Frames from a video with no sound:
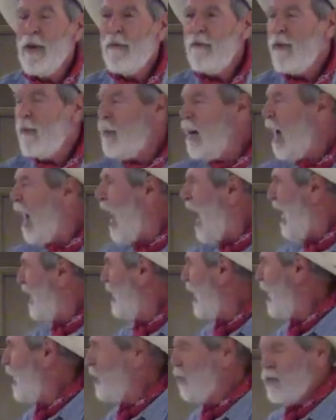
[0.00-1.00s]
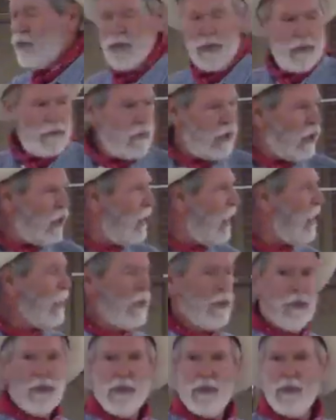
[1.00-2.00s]
From behind, I heard some
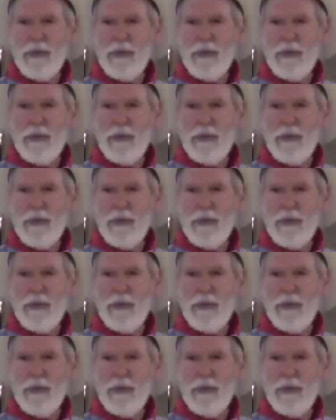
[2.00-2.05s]
snickers,